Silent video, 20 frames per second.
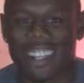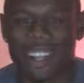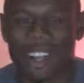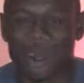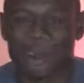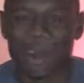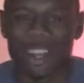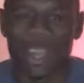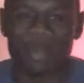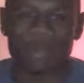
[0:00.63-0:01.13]

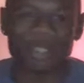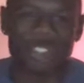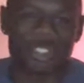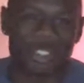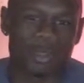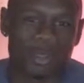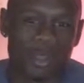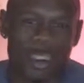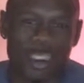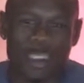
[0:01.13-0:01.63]
Hello, my name is
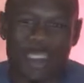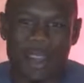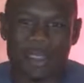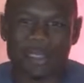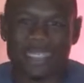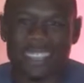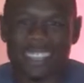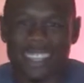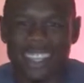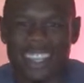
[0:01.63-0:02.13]
Jamaal
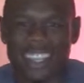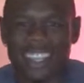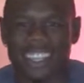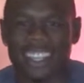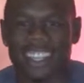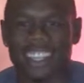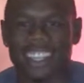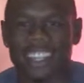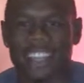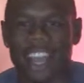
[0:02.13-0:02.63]

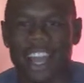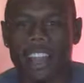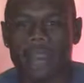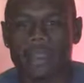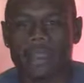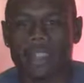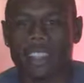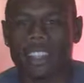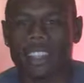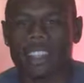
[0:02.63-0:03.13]
Robinson, and
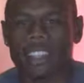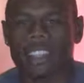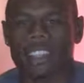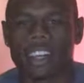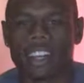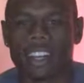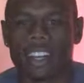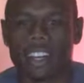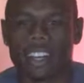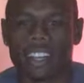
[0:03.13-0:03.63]
I've been
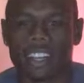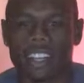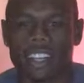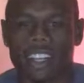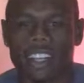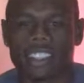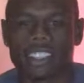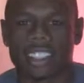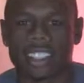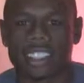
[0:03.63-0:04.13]

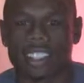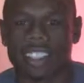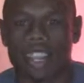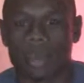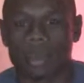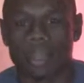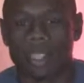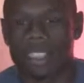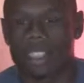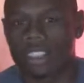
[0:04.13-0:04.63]
uh,
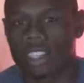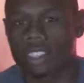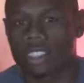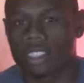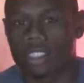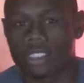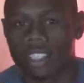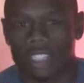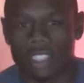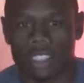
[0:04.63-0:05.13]
coming here
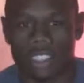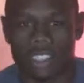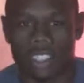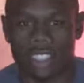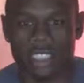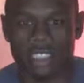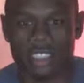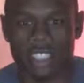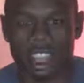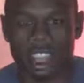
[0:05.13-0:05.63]
to Dr.
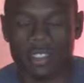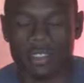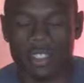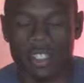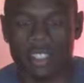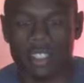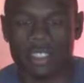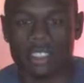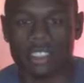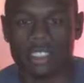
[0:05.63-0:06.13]
Crooks'
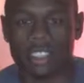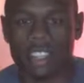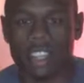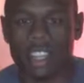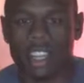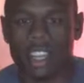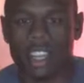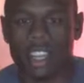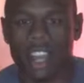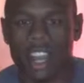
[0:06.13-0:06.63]
office
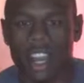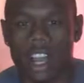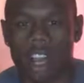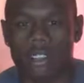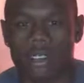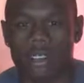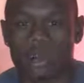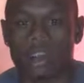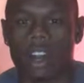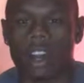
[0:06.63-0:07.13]

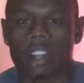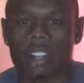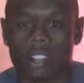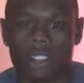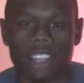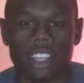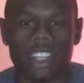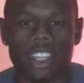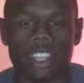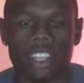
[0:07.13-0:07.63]
uh, for about
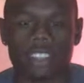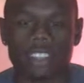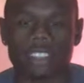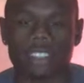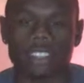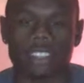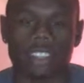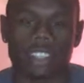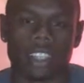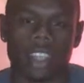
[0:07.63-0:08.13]
three years.
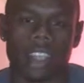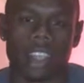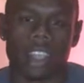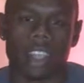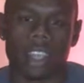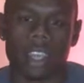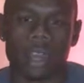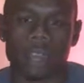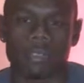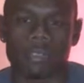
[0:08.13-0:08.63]

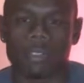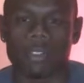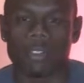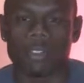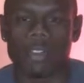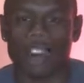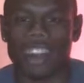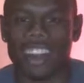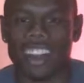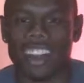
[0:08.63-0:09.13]
And
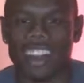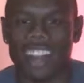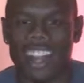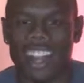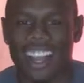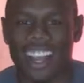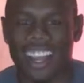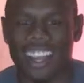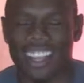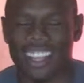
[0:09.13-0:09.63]
before
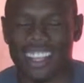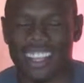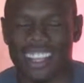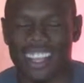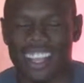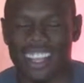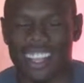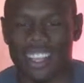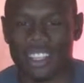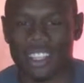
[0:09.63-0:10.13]
I
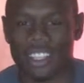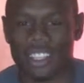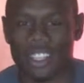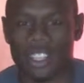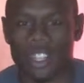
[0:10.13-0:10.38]
uh,